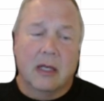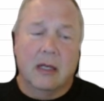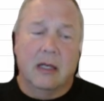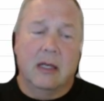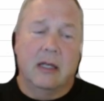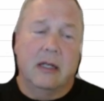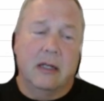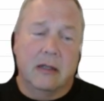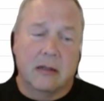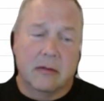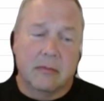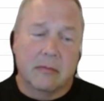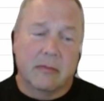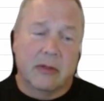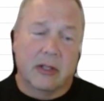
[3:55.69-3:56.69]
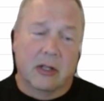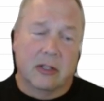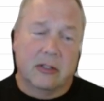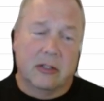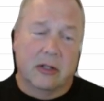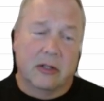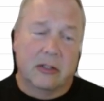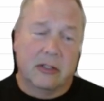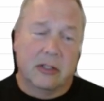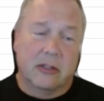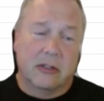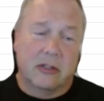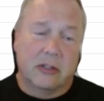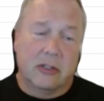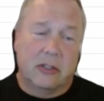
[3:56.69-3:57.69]
And you also notice
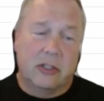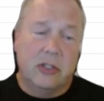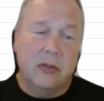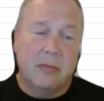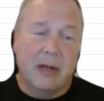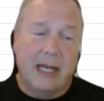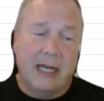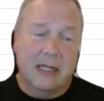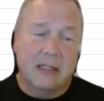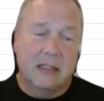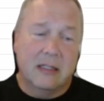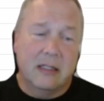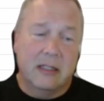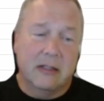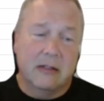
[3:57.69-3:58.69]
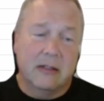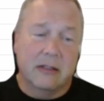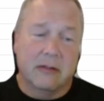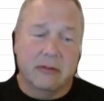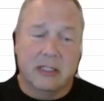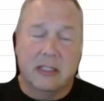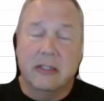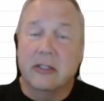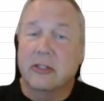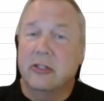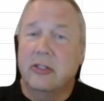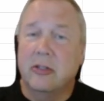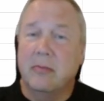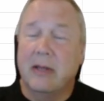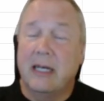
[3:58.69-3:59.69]
there's two blacks in here, and the reason there's
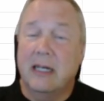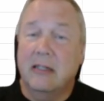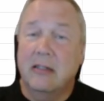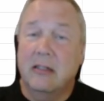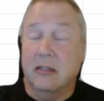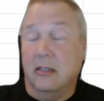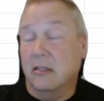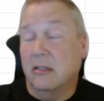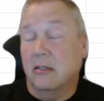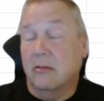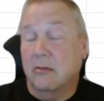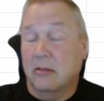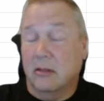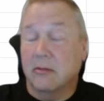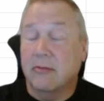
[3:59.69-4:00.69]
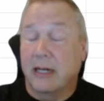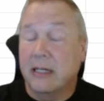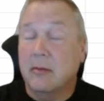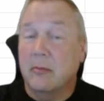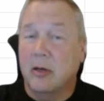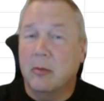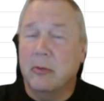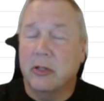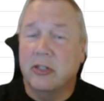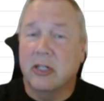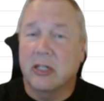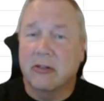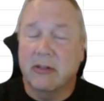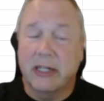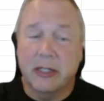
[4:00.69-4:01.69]
two blacks is it's a random number
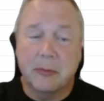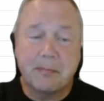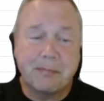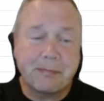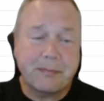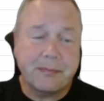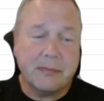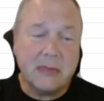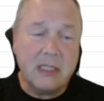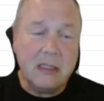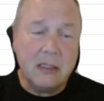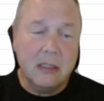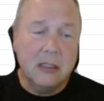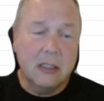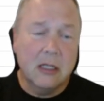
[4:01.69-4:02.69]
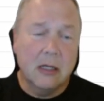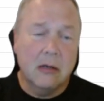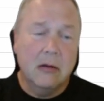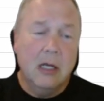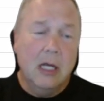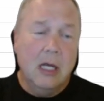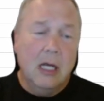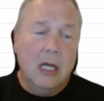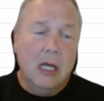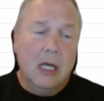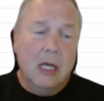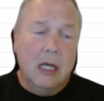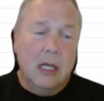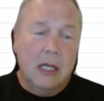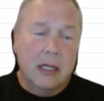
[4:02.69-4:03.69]
generator. So
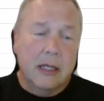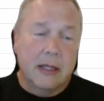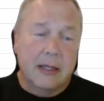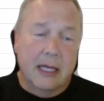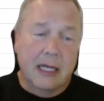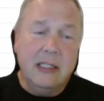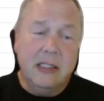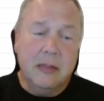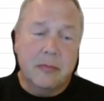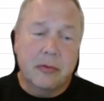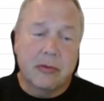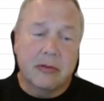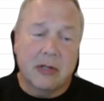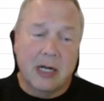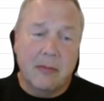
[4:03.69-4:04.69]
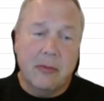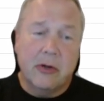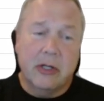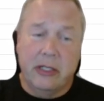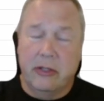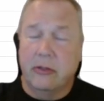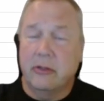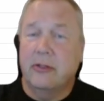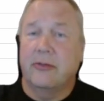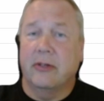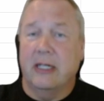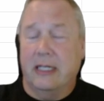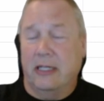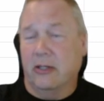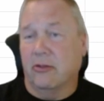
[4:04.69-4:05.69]
that's the primary use
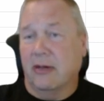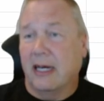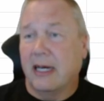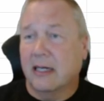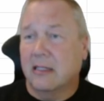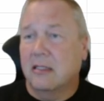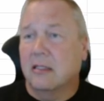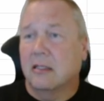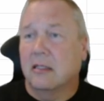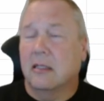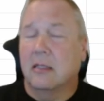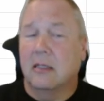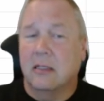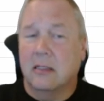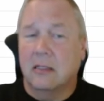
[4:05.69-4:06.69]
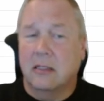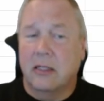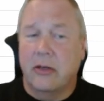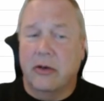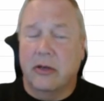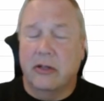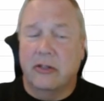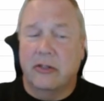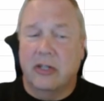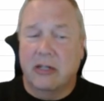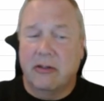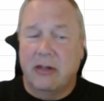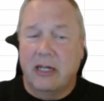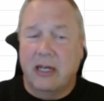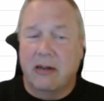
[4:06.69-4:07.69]
for indirect, is that you can
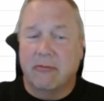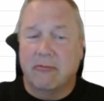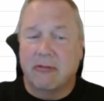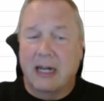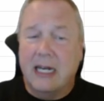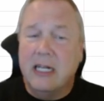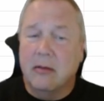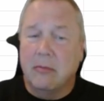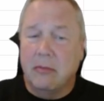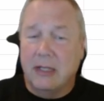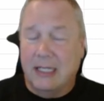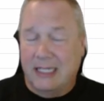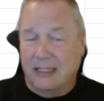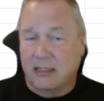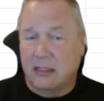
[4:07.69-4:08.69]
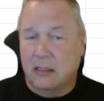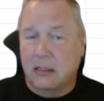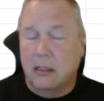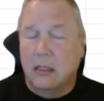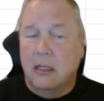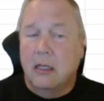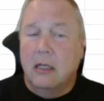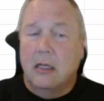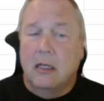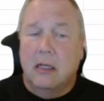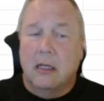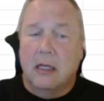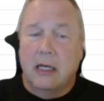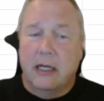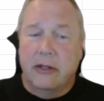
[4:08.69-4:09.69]
generate a random list.
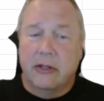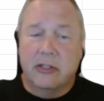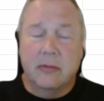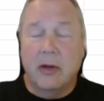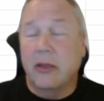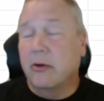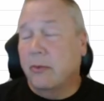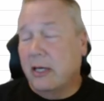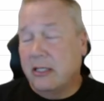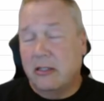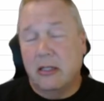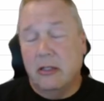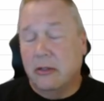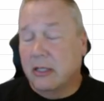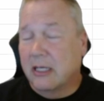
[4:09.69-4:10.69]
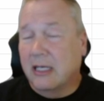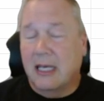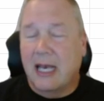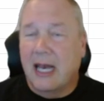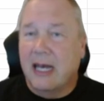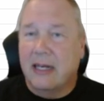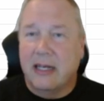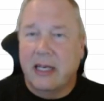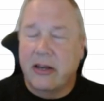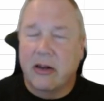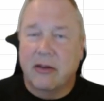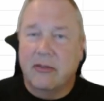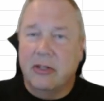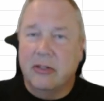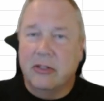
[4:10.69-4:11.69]
And there's some other ways to do the concatenate. You don't
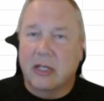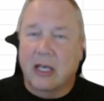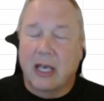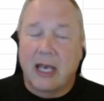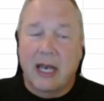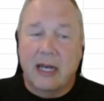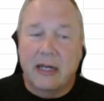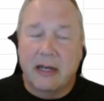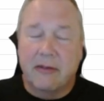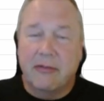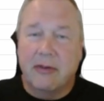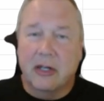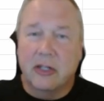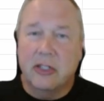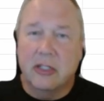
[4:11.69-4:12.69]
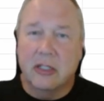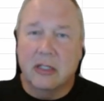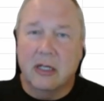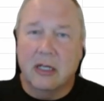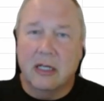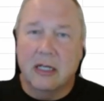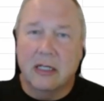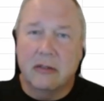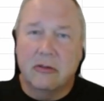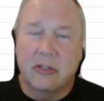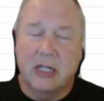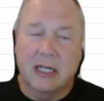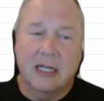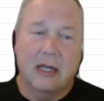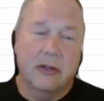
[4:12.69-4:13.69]
have to use the concatenate function.
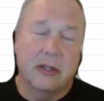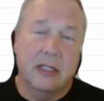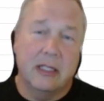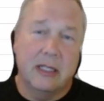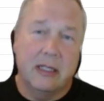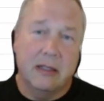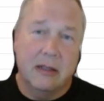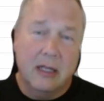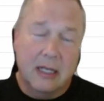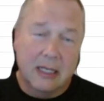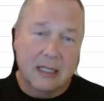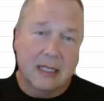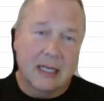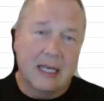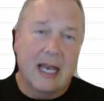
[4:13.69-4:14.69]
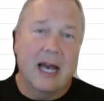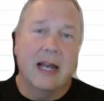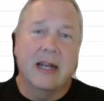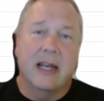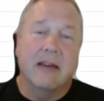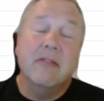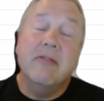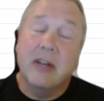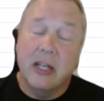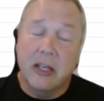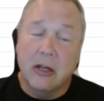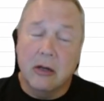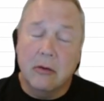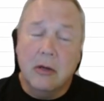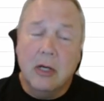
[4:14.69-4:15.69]
Check out the concatenate video.